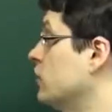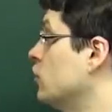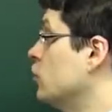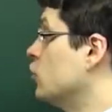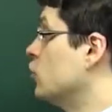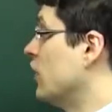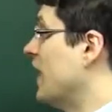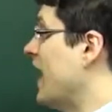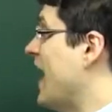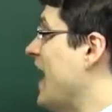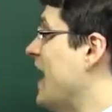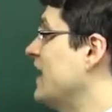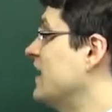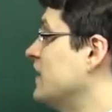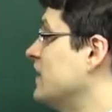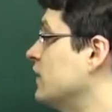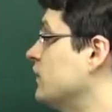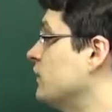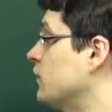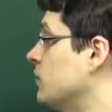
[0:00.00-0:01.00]
You're
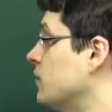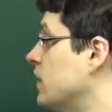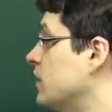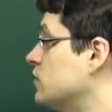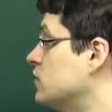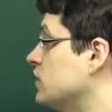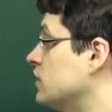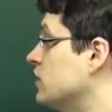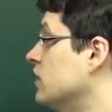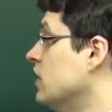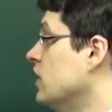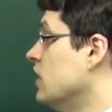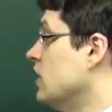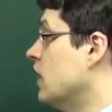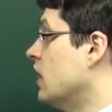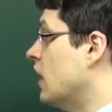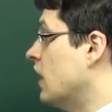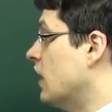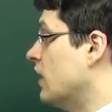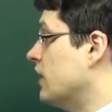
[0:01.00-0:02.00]
adding information.
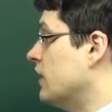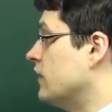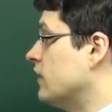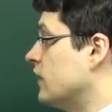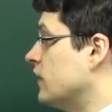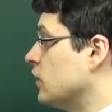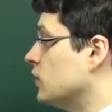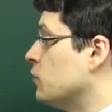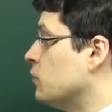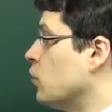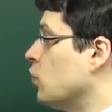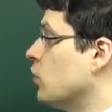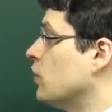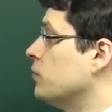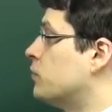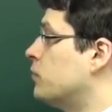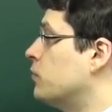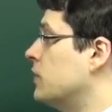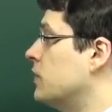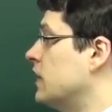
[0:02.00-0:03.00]
And there are
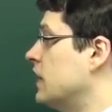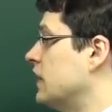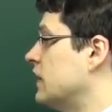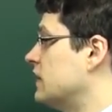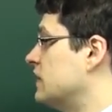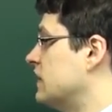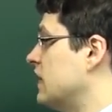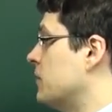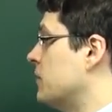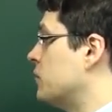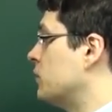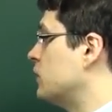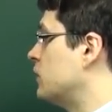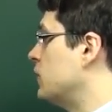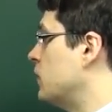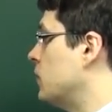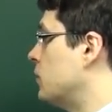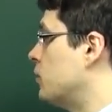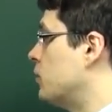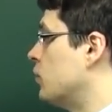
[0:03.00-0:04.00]
more examples
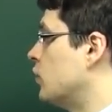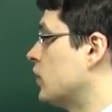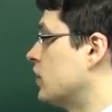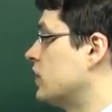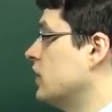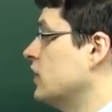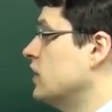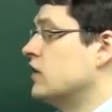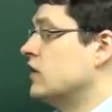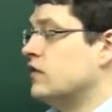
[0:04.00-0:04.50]
in the book